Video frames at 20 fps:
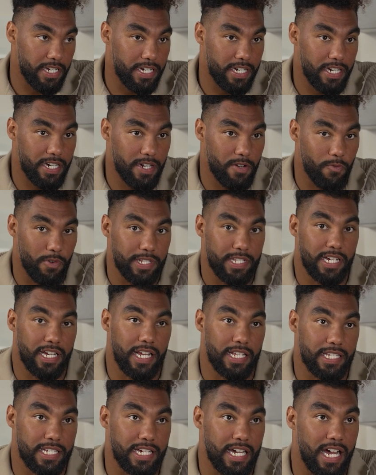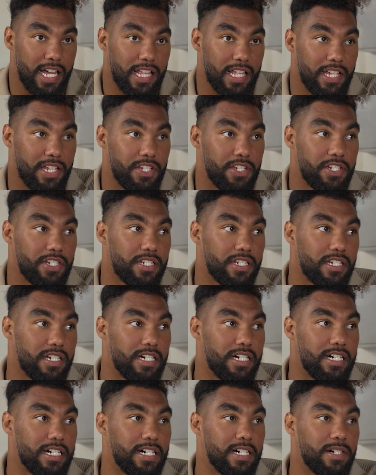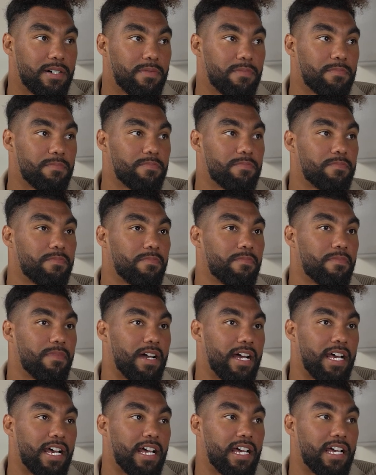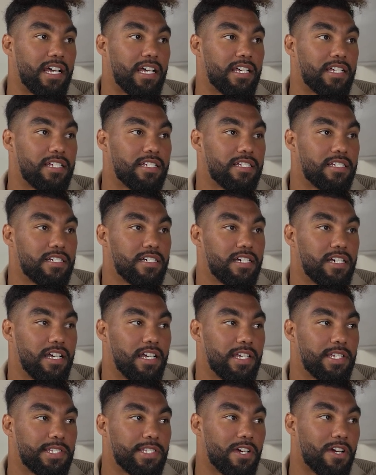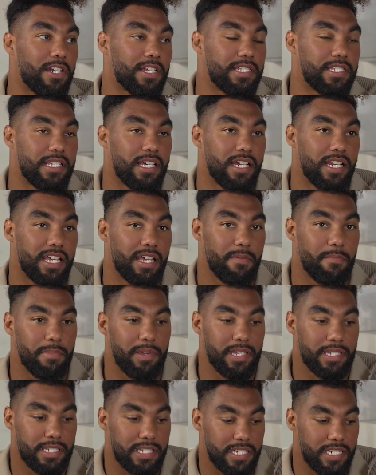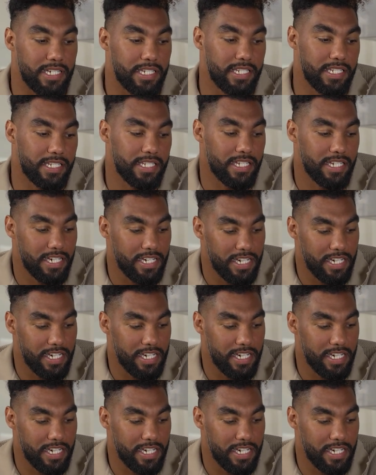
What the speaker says: Once I got to college, I started studying business.